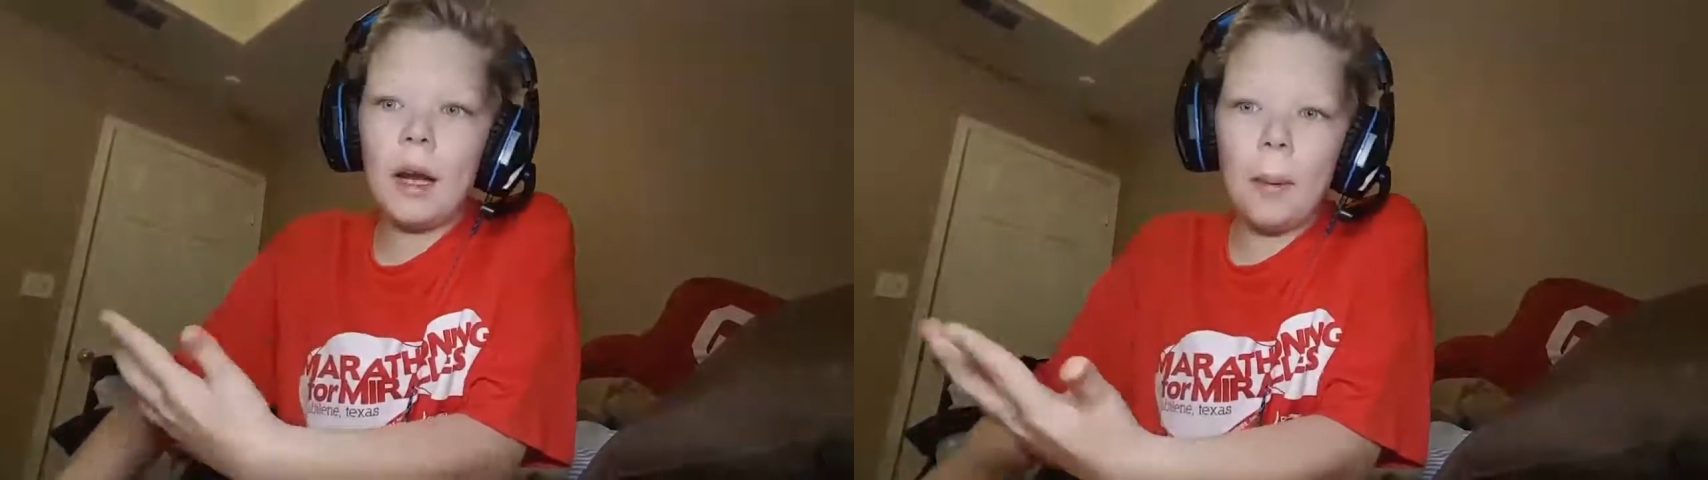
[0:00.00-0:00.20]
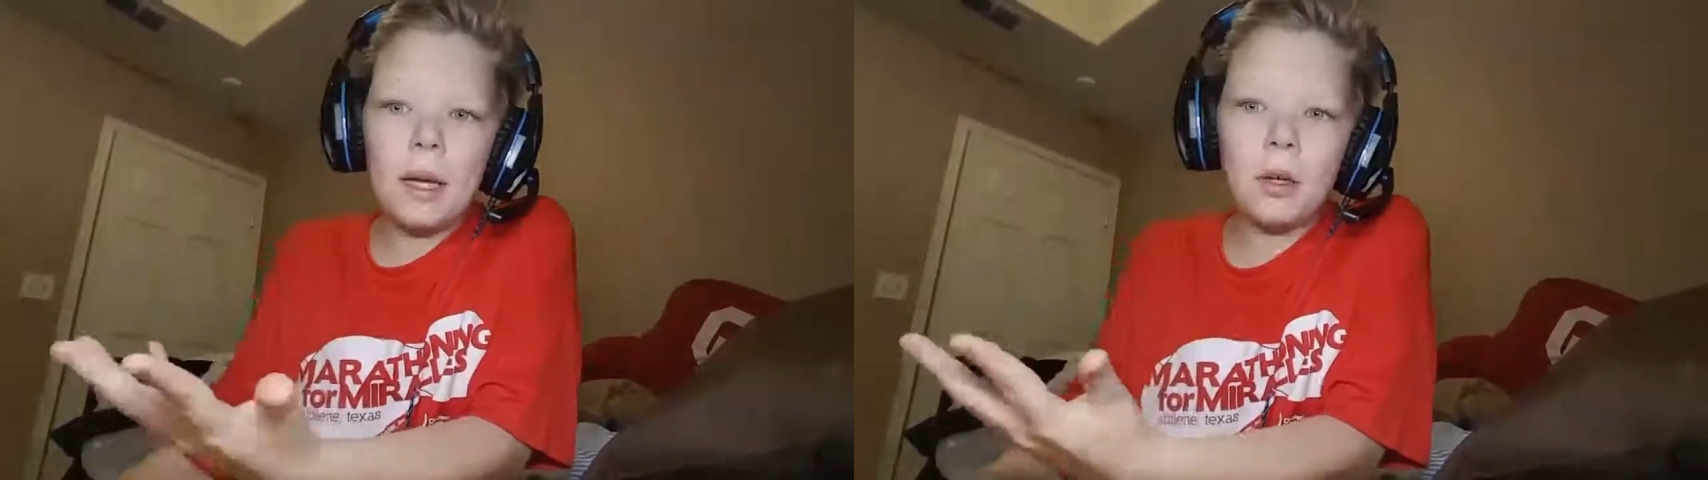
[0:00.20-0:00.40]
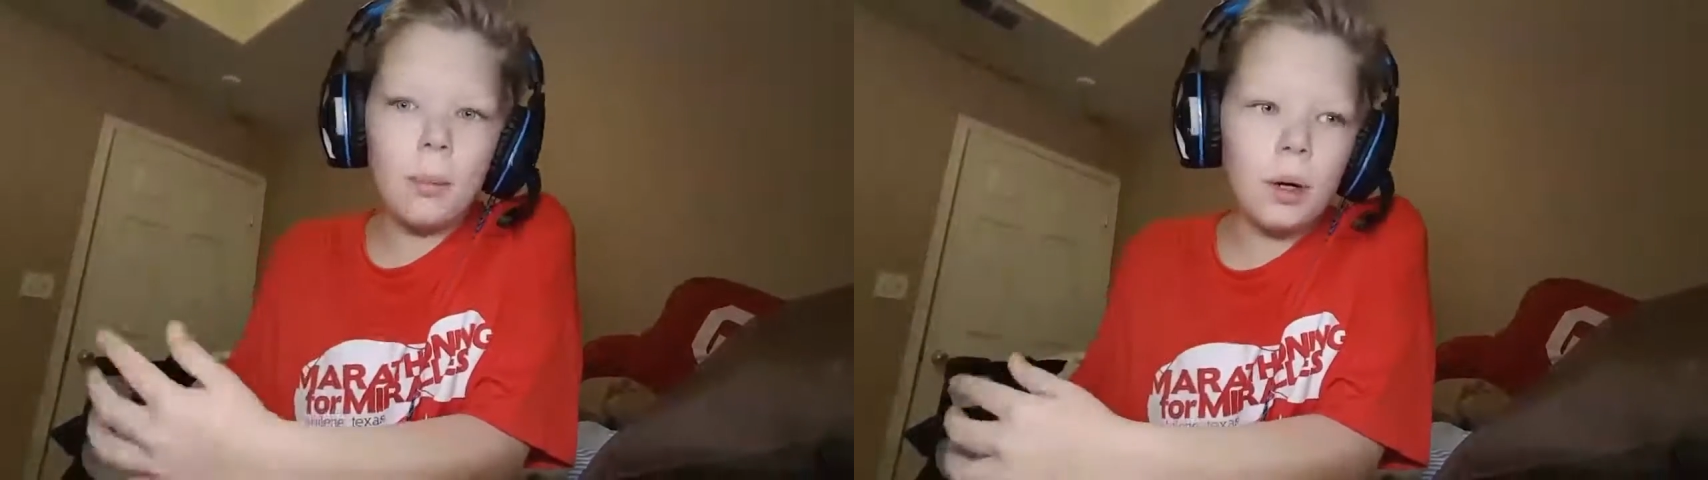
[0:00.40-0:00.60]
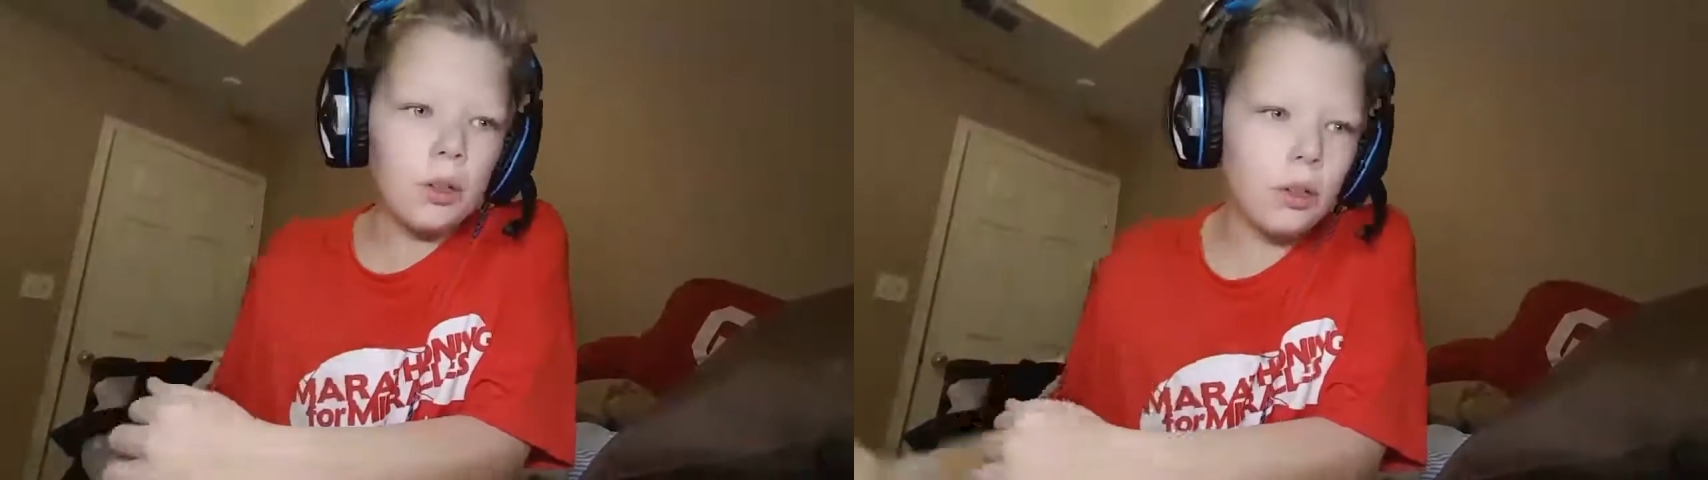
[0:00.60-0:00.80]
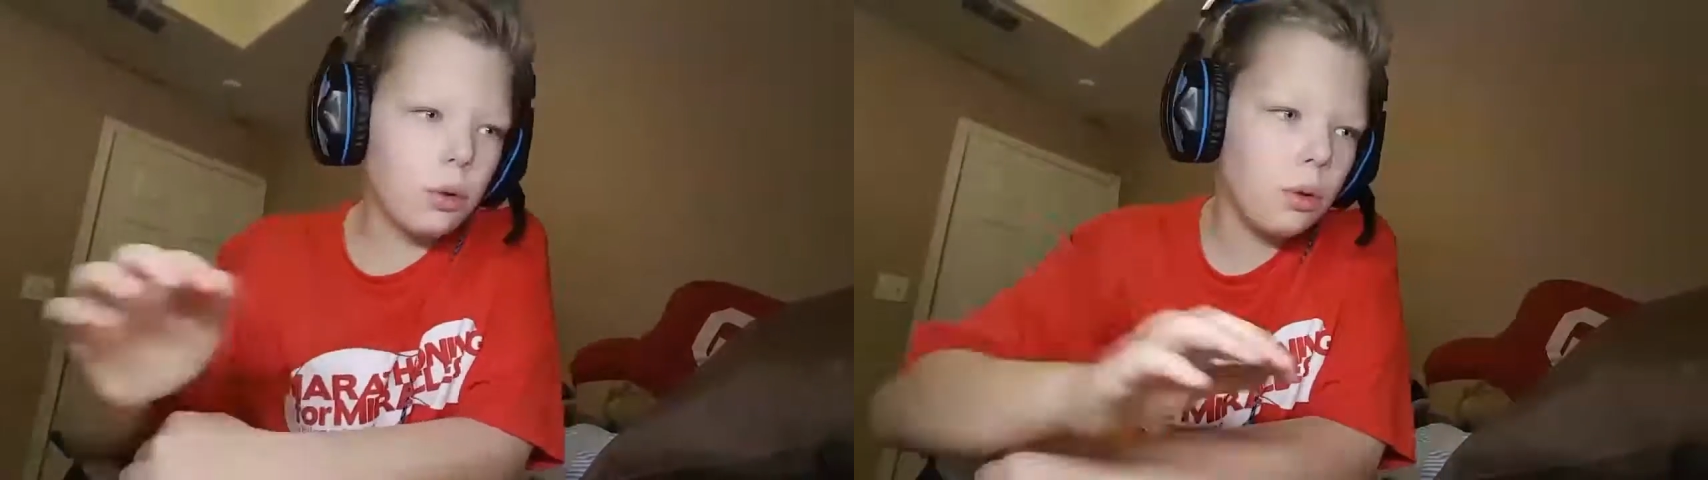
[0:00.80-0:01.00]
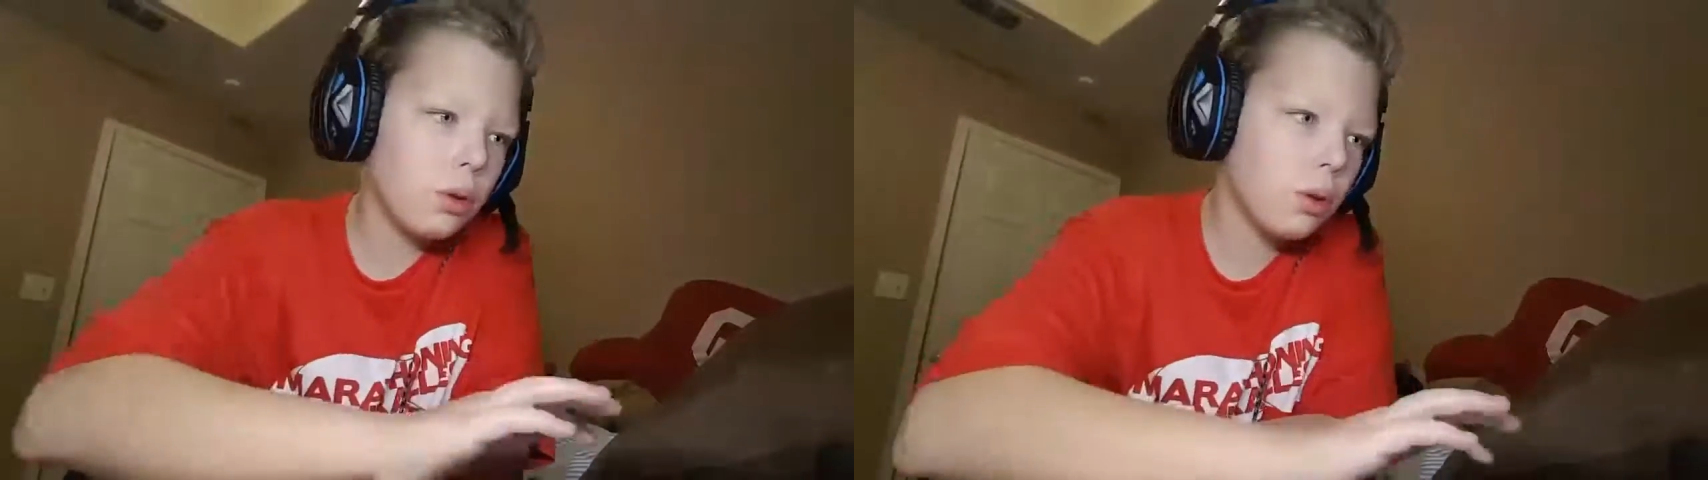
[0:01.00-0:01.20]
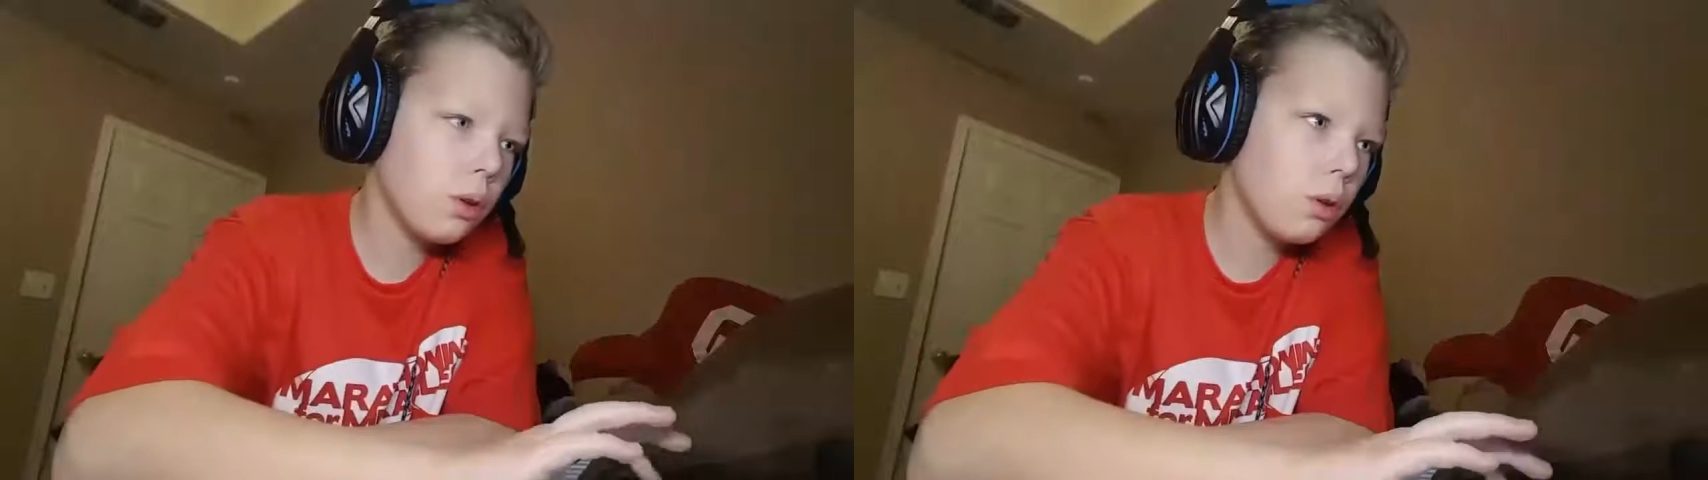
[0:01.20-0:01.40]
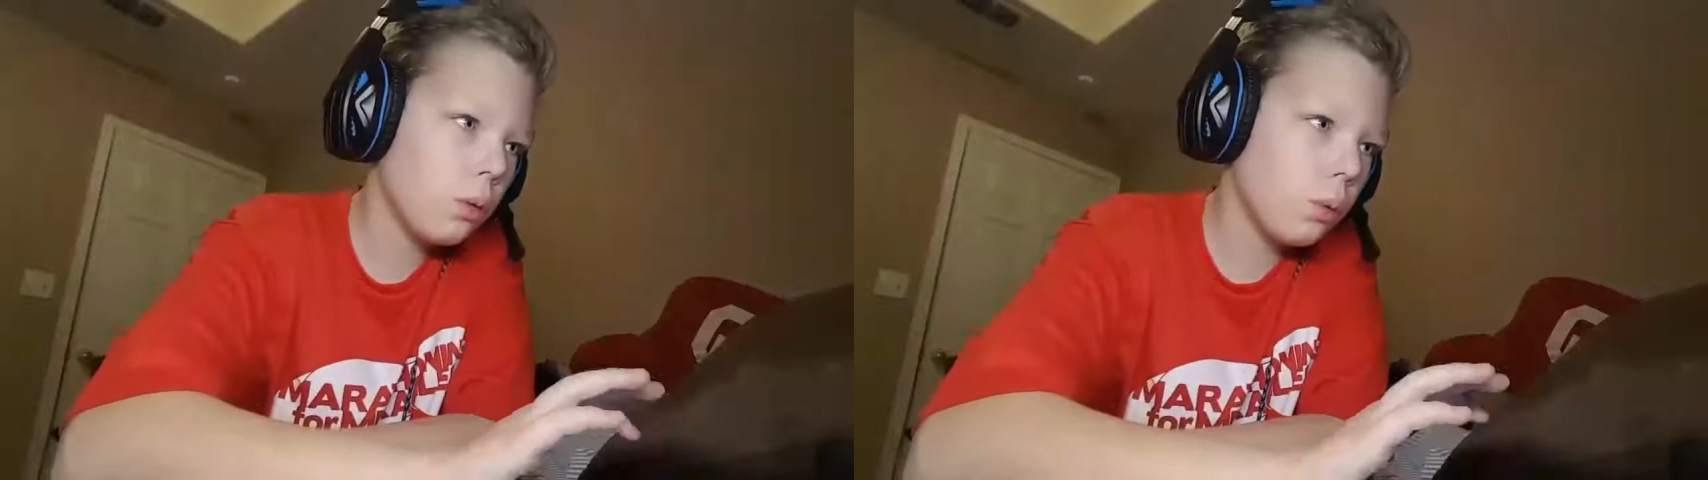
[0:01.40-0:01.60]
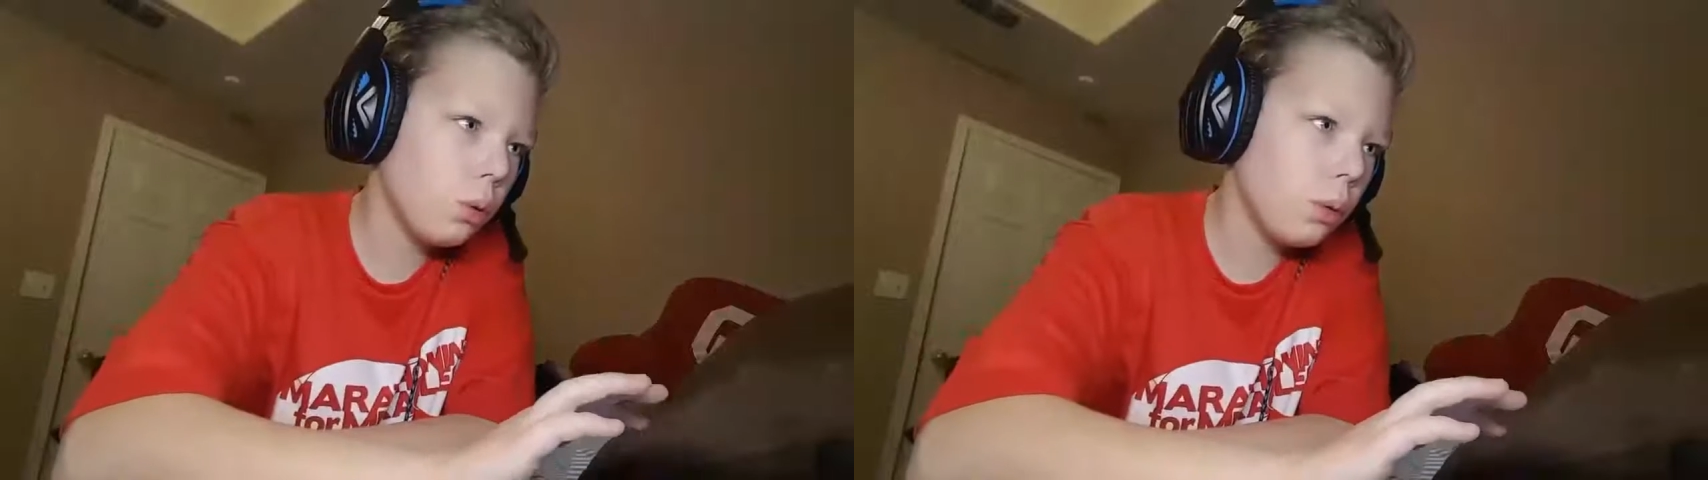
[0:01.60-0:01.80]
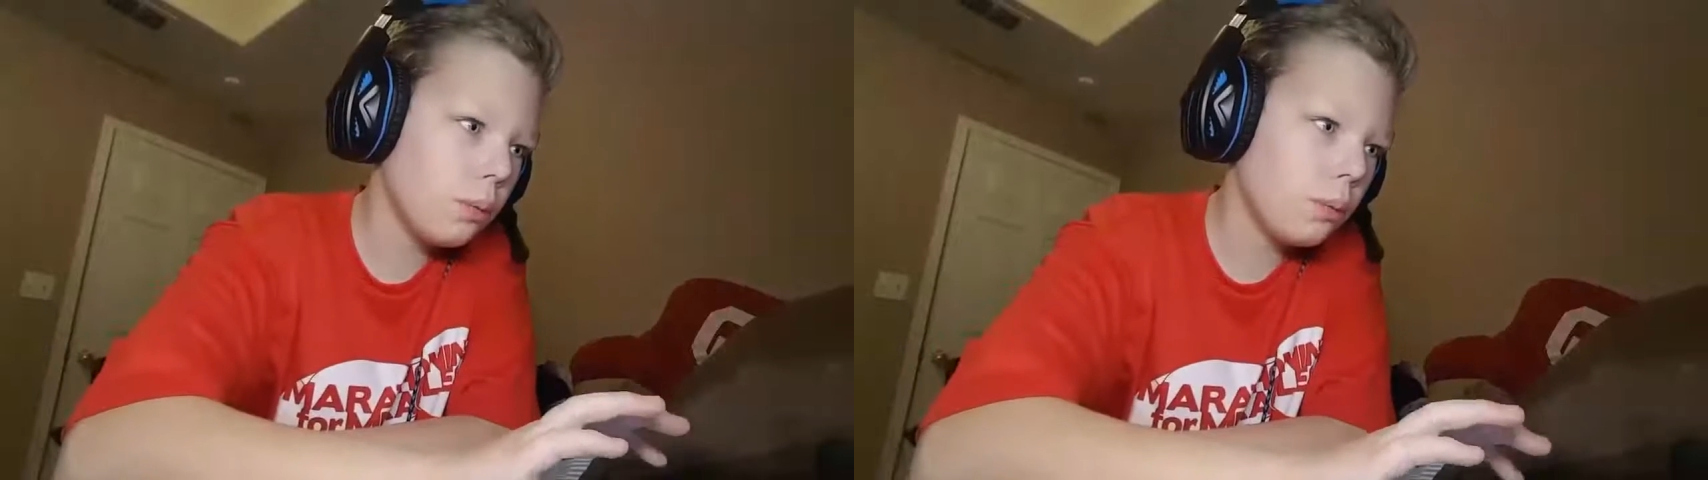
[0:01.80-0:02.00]
and I may do a part 2.
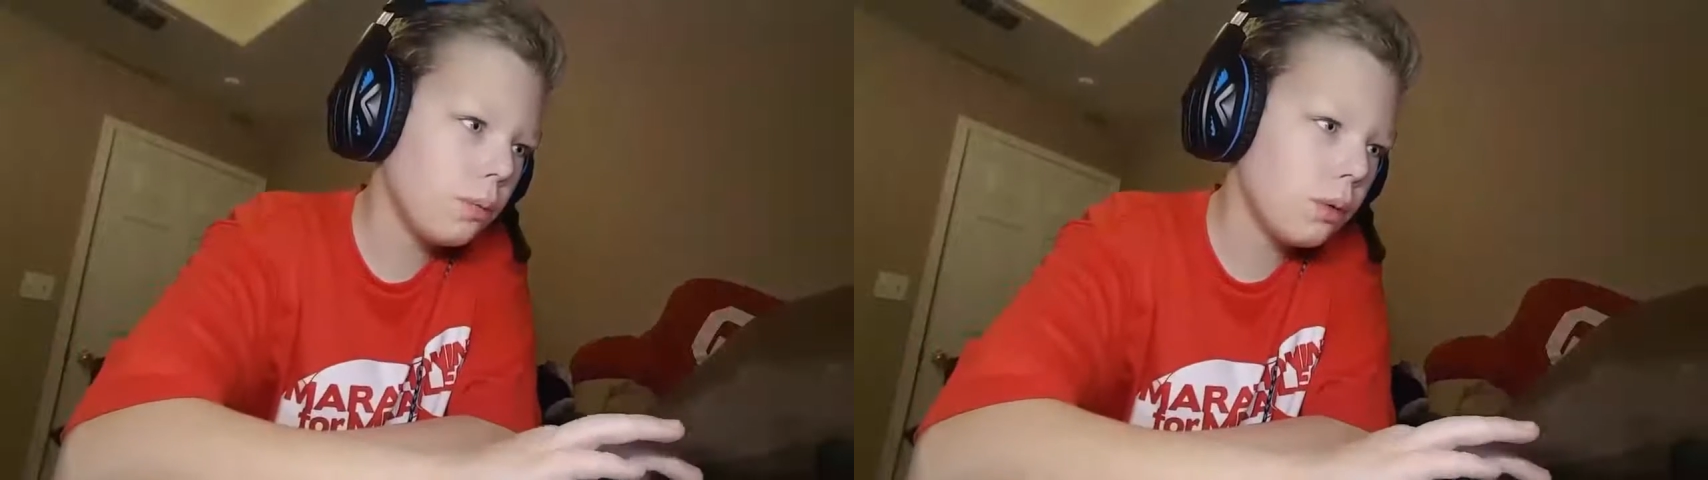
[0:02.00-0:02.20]
Whoop.